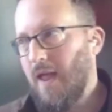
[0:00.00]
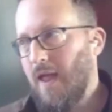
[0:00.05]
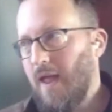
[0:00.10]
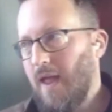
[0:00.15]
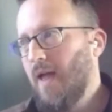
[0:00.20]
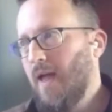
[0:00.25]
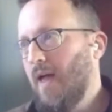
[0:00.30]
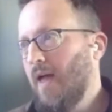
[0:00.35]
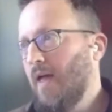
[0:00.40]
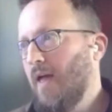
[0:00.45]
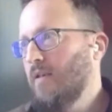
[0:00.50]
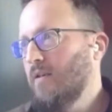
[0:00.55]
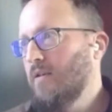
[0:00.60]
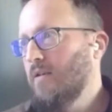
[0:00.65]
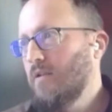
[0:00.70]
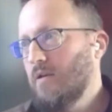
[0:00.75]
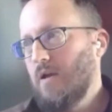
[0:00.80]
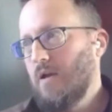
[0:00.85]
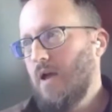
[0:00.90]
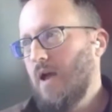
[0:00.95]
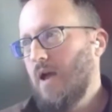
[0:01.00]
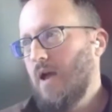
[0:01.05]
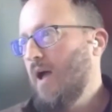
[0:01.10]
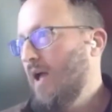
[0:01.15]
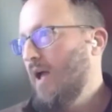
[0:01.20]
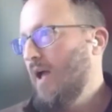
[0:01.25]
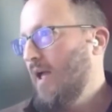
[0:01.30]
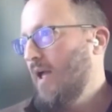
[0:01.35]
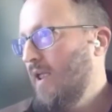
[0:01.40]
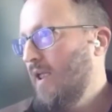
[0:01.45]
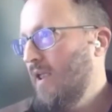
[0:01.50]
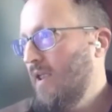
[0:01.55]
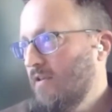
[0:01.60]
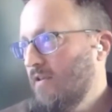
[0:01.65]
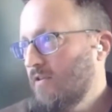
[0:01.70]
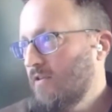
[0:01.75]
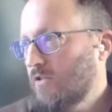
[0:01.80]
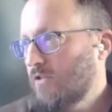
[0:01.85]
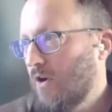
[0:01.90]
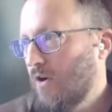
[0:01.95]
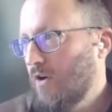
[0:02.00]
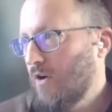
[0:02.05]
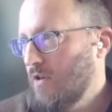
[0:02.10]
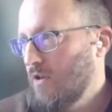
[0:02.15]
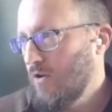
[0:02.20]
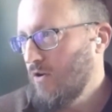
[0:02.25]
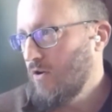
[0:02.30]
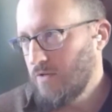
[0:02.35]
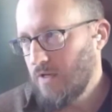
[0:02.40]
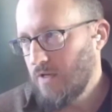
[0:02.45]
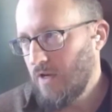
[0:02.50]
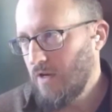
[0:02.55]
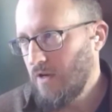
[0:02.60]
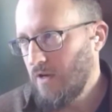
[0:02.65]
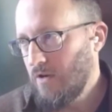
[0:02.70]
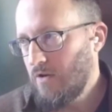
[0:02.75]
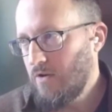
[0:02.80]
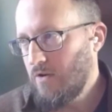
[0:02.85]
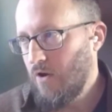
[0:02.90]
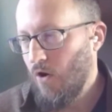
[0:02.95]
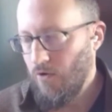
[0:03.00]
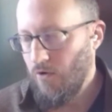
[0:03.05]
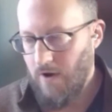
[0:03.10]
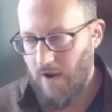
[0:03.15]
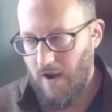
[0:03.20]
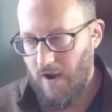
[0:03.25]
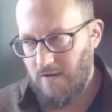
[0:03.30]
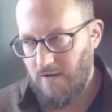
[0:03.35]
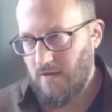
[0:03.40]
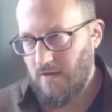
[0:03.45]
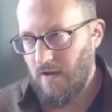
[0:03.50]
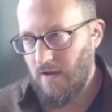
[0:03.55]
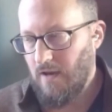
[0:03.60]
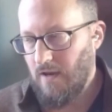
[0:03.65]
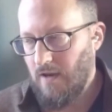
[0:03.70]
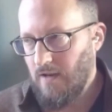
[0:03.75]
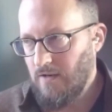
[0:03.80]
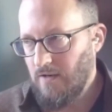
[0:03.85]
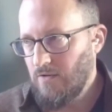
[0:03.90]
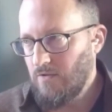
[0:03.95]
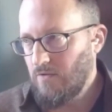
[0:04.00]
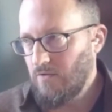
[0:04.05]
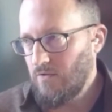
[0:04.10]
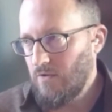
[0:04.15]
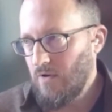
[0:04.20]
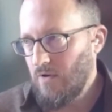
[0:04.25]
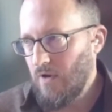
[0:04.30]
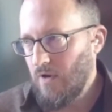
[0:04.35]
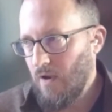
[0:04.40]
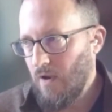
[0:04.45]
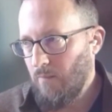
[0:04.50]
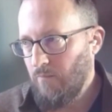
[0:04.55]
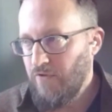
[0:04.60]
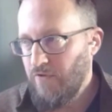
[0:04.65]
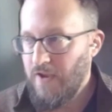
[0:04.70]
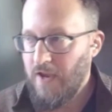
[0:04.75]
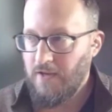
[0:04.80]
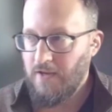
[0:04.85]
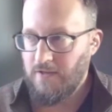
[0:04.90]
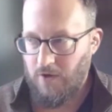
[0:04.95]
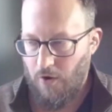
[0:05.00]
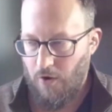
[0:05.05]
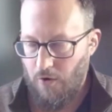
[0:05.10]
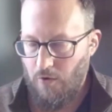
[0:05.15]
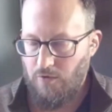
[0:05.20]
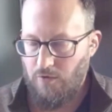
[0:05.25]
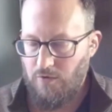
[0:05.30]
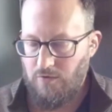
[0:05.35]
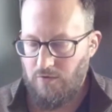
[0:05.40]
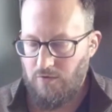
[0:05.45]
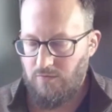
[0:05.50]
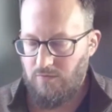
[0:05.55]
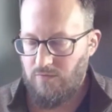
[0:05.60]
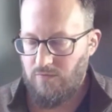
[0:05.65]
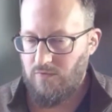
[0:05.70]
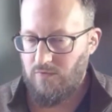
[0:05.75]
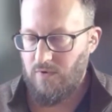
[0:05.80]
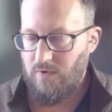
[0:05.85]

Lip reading: And I started using Codex and VS Code